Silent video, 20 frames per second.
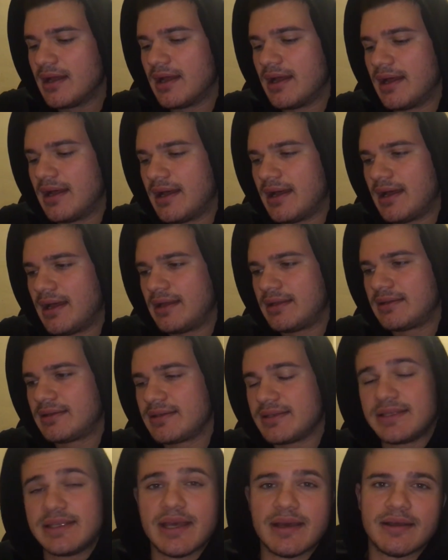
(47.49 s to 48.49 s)
And
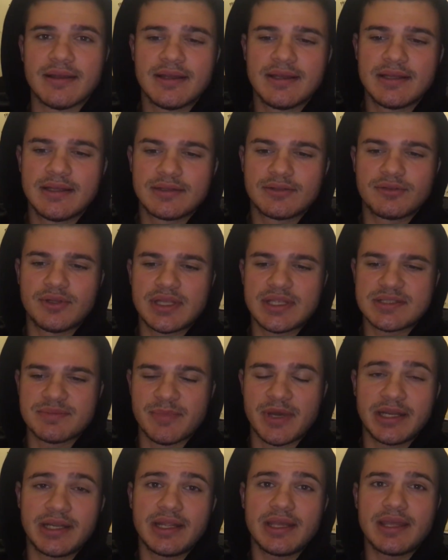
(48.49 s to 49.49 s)
yeah, today's
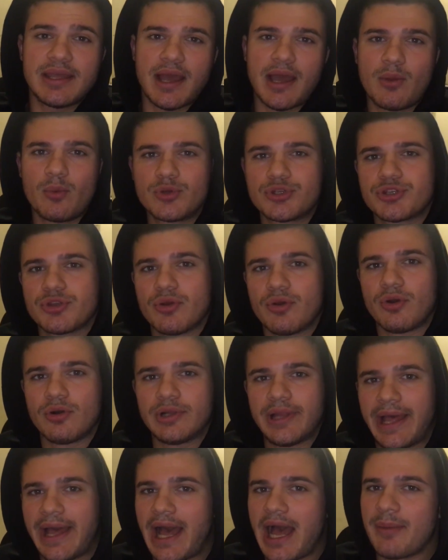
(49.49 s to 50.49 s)
Monday. I wish you
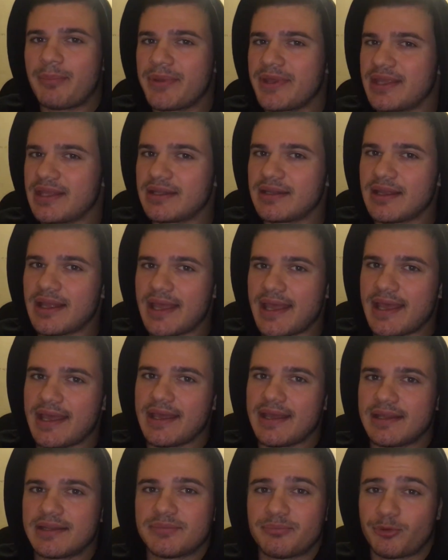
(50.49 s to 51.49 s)
all a happy
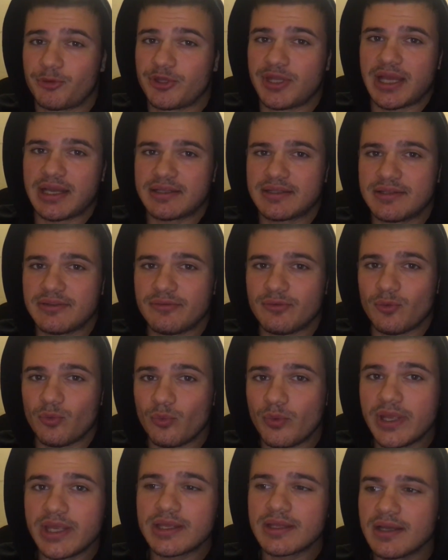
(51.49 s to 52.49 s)
and productive
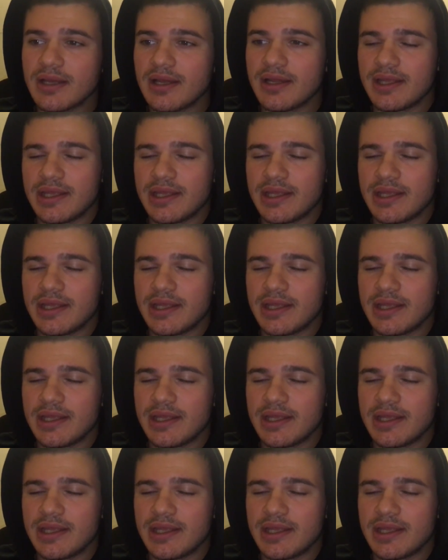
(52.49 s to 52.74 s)
week.